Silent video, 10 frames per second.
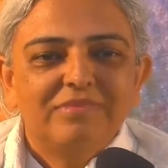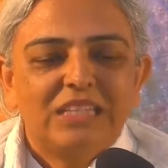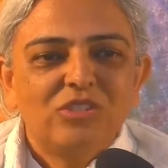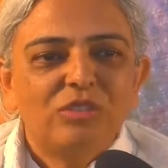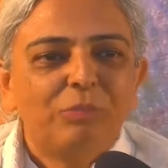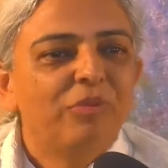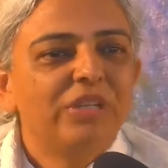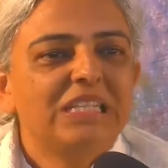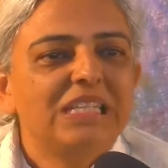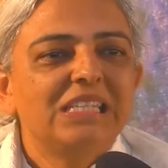So the
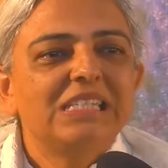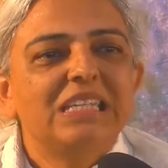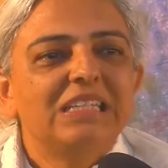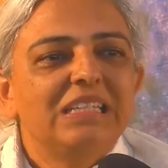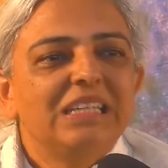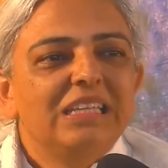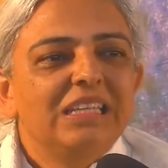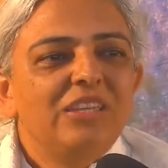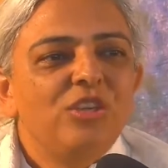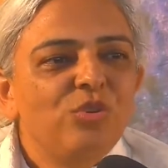point is that
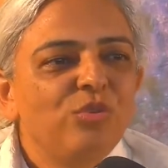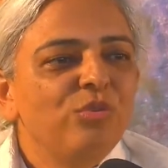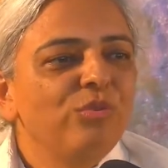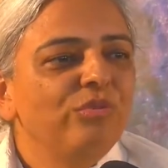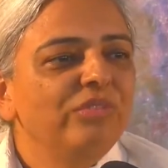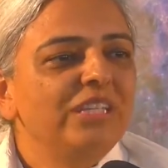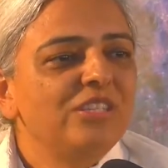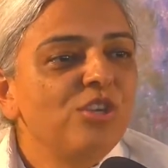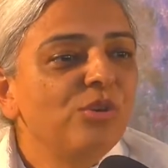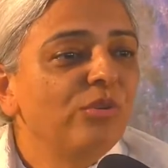
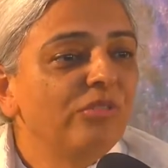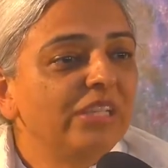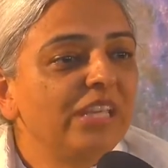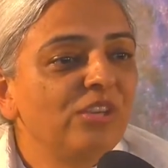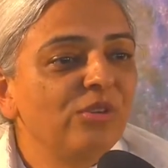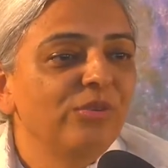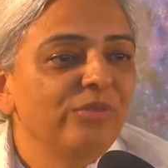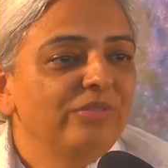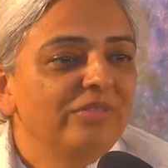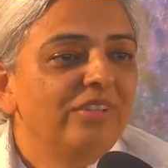it's you, only
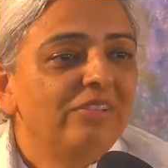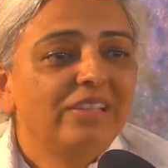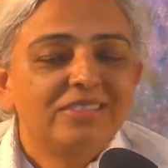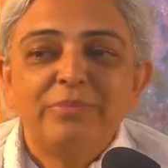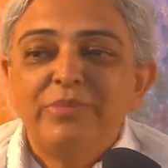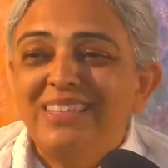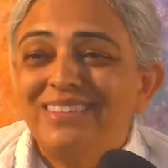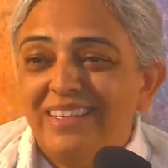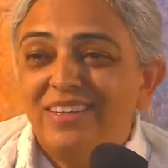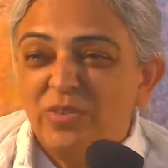you. Like some
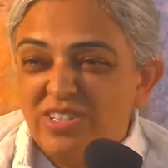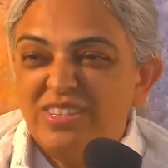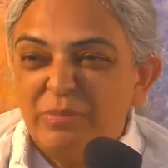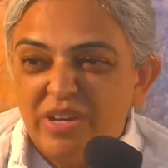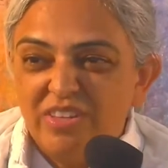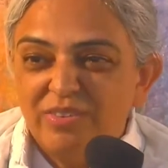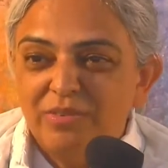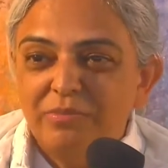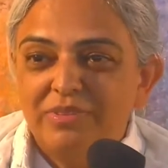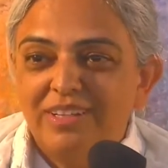things like going to the
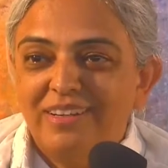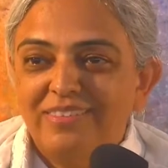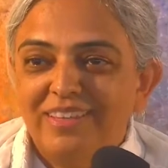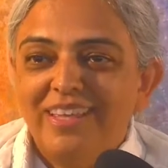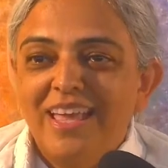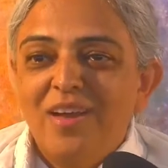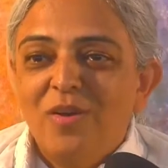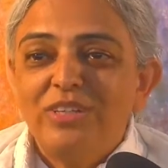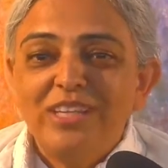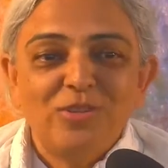bathroom,
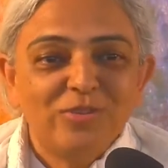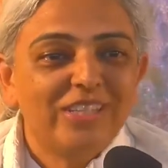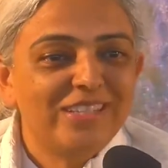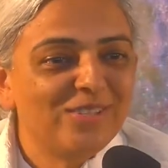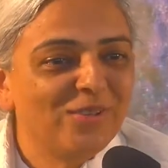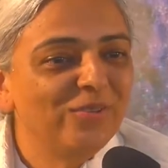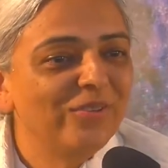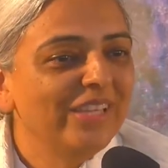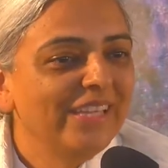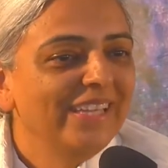only you can
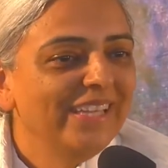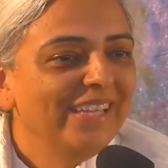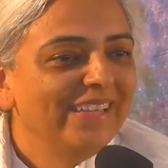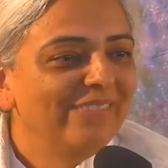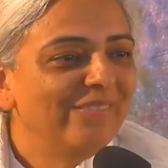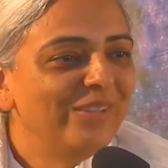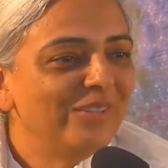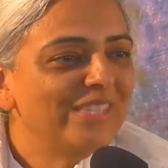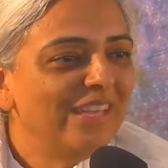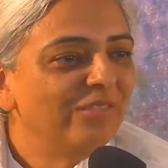do for
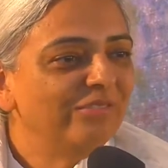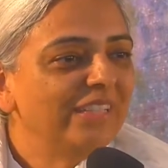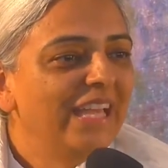yourself.